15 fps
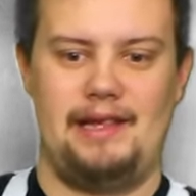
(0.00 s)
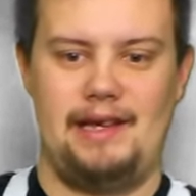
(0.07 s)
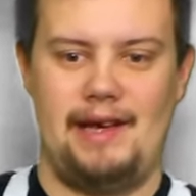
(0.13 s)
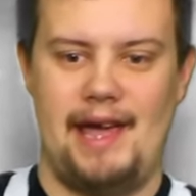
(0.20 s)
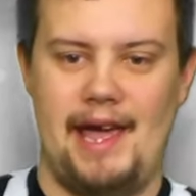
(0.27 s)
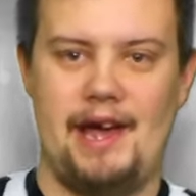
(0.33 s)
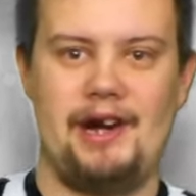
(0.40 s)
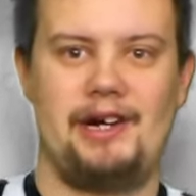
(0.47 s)

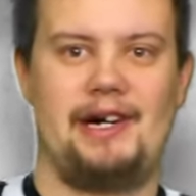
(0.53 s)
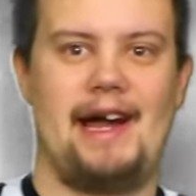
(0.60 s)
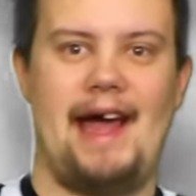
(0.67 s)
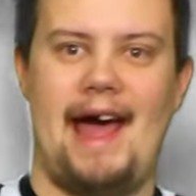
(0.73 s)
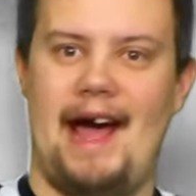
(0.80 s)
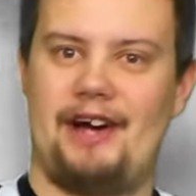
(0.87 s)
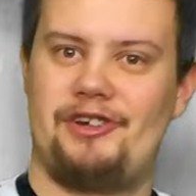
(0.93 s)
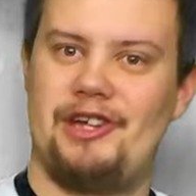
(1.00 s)
here, it
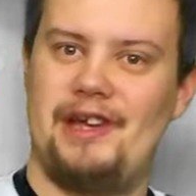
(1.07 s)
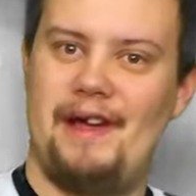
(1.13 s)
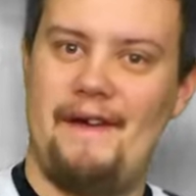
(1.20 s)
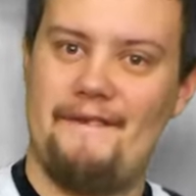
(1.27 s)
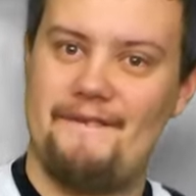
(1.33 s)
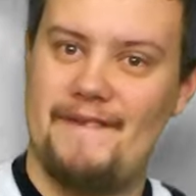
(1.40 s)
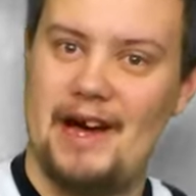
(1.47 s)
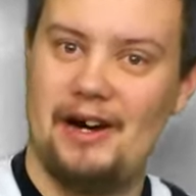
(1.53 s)
actually
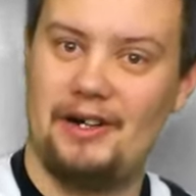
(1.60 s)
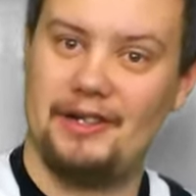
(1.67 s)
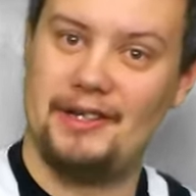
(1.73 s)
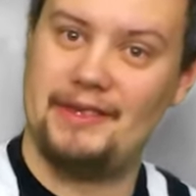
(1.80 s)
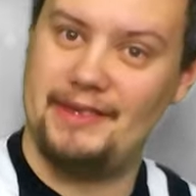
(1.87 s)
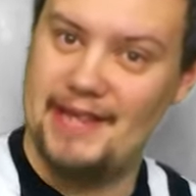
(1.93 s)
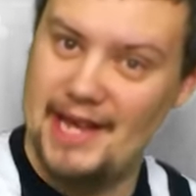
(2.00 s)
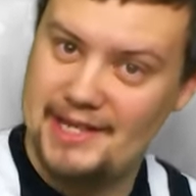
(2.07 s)

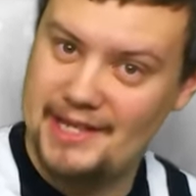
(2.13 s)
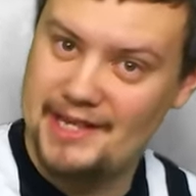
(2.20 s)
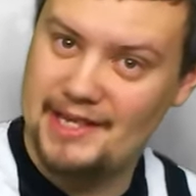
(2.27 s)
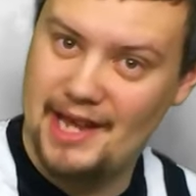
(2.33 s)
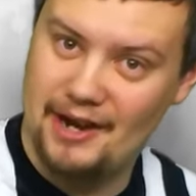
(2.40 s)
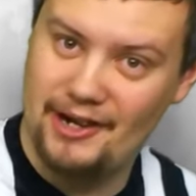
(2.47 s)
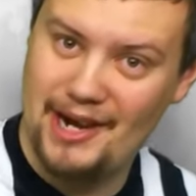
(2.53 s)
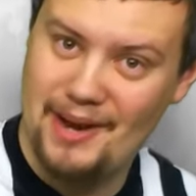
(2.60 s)
felt
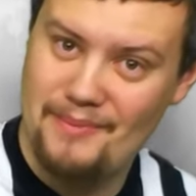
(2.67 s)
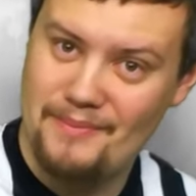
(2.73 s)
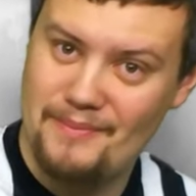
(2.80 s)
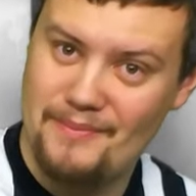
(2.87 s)
necessary,